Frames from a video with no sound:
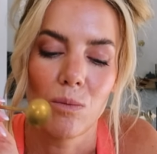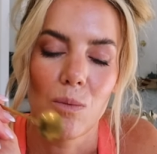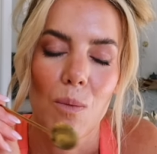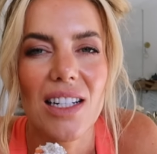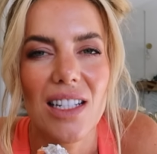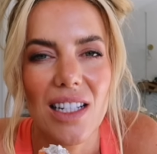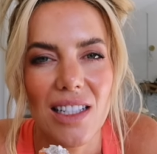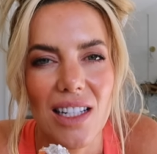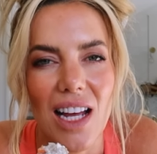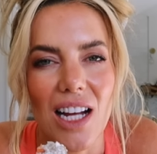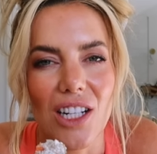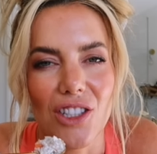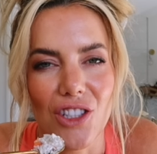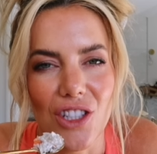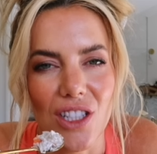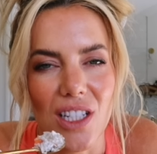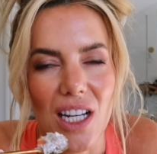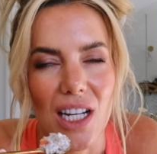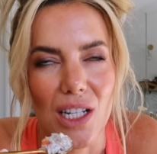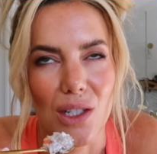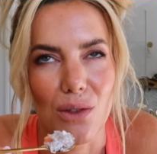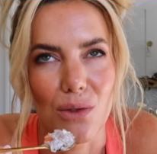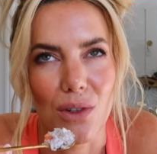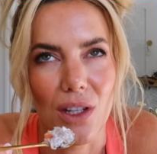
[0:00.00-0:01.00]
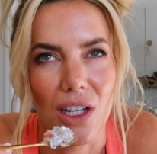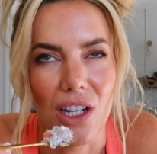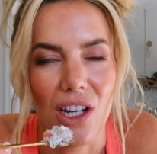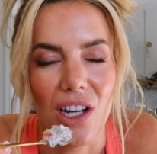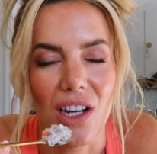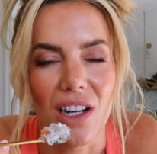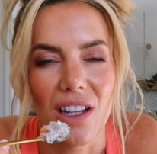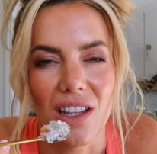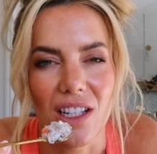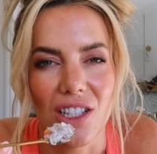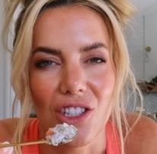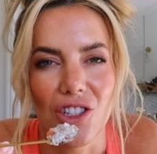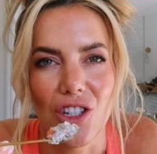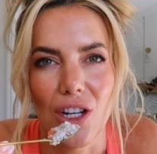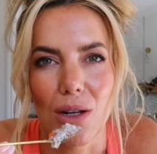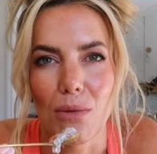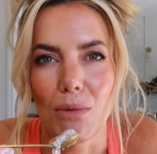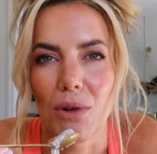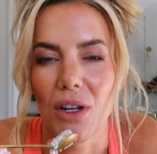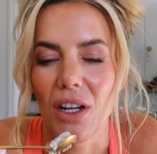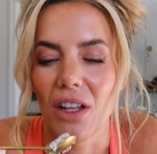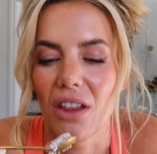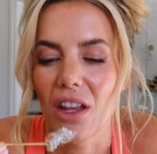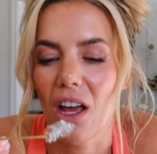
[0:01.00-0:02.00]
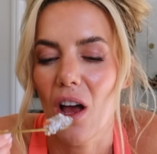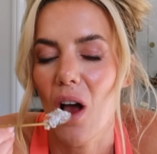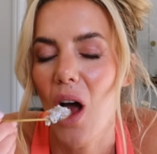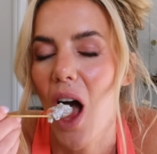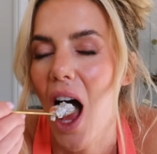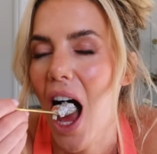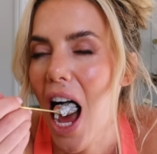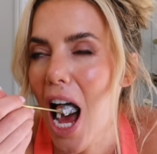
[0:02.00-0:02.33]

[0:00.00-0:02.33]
It does actually taste really good in this chia pudding though.